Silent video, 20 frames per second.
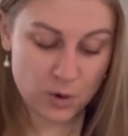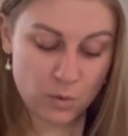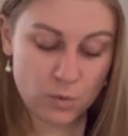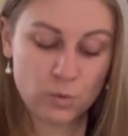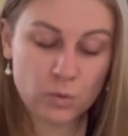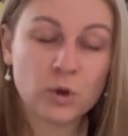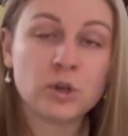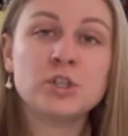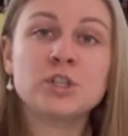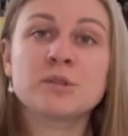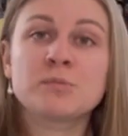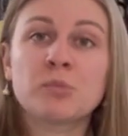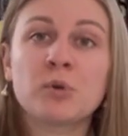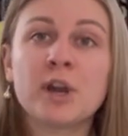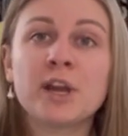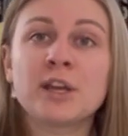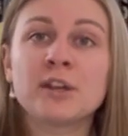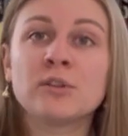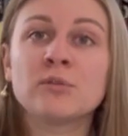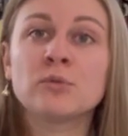we're just
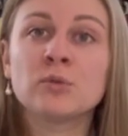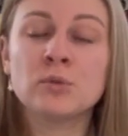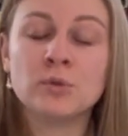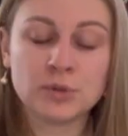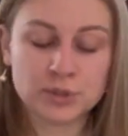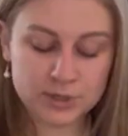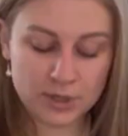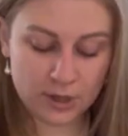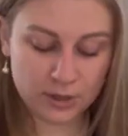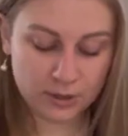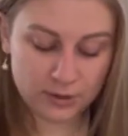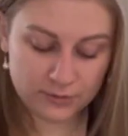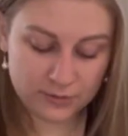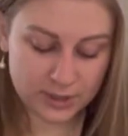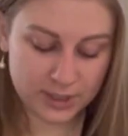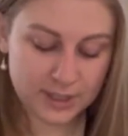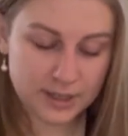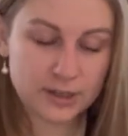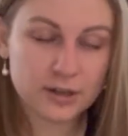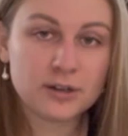breaking the rules all over
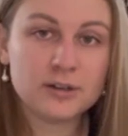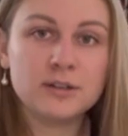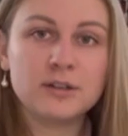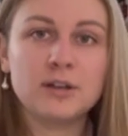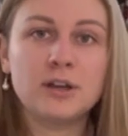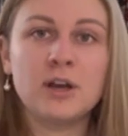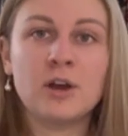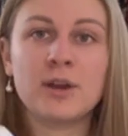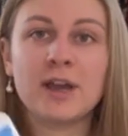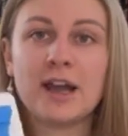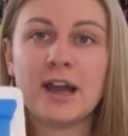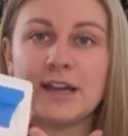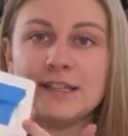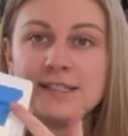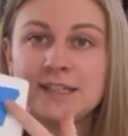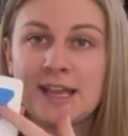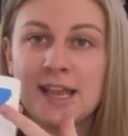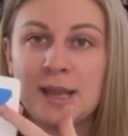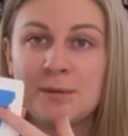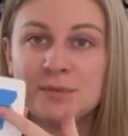here. Okay, I
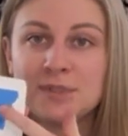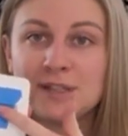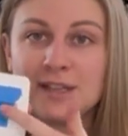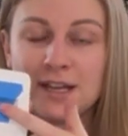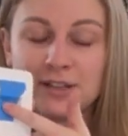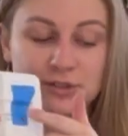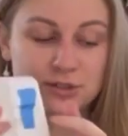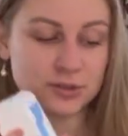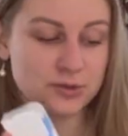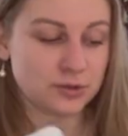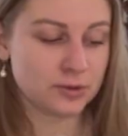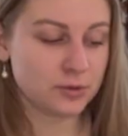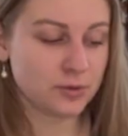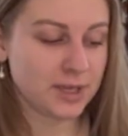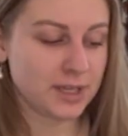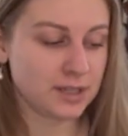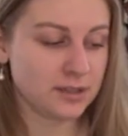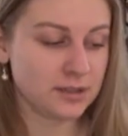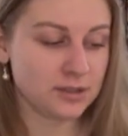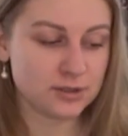taped that screw
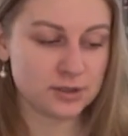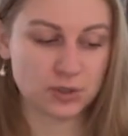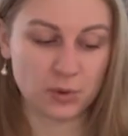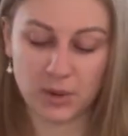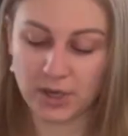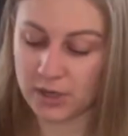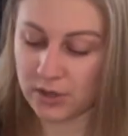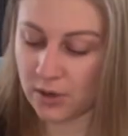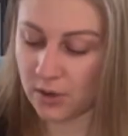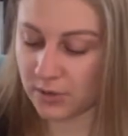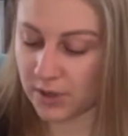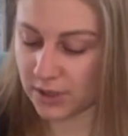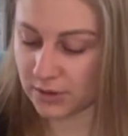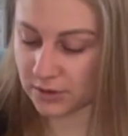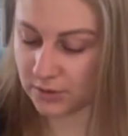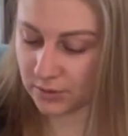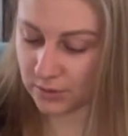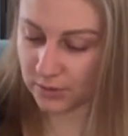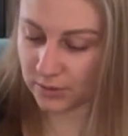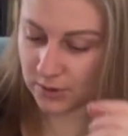in, so we know that
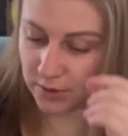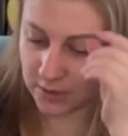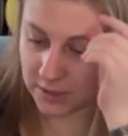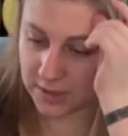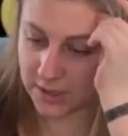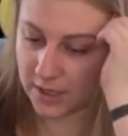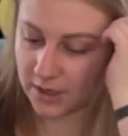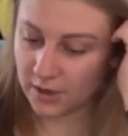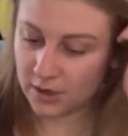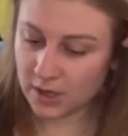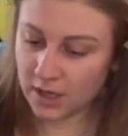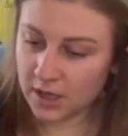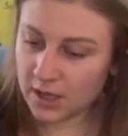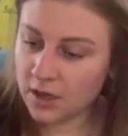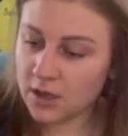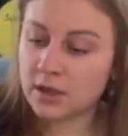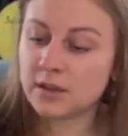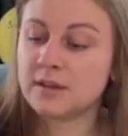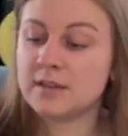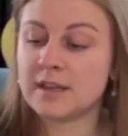screw goes there.
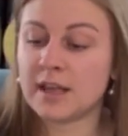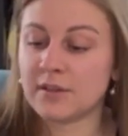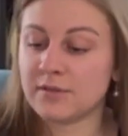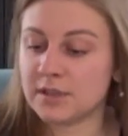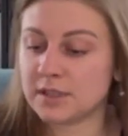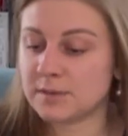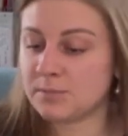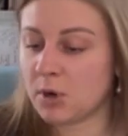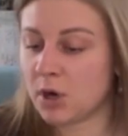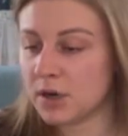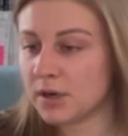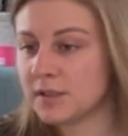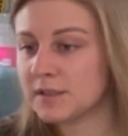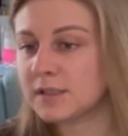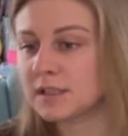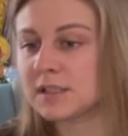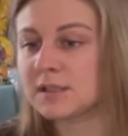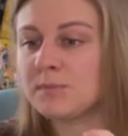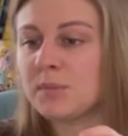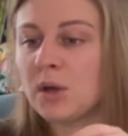Now this part is
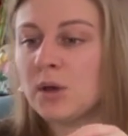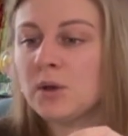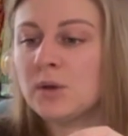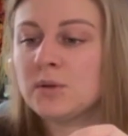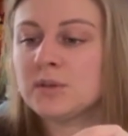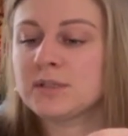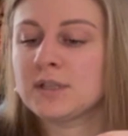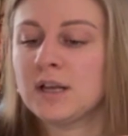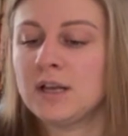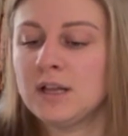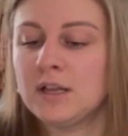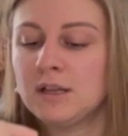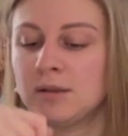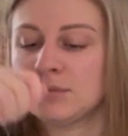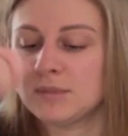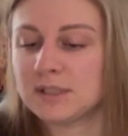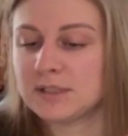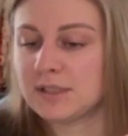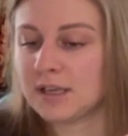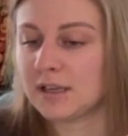exposed.
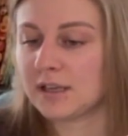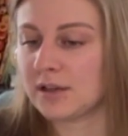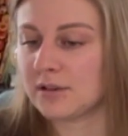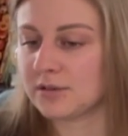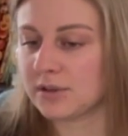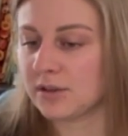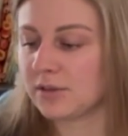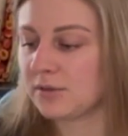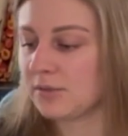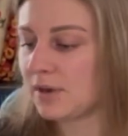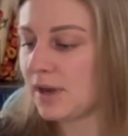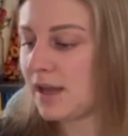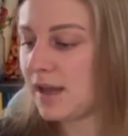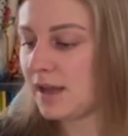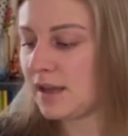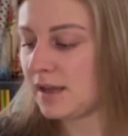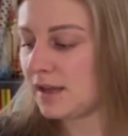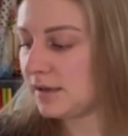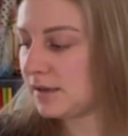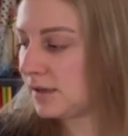We take out the
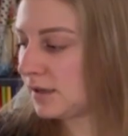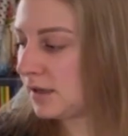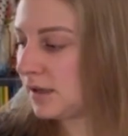thread.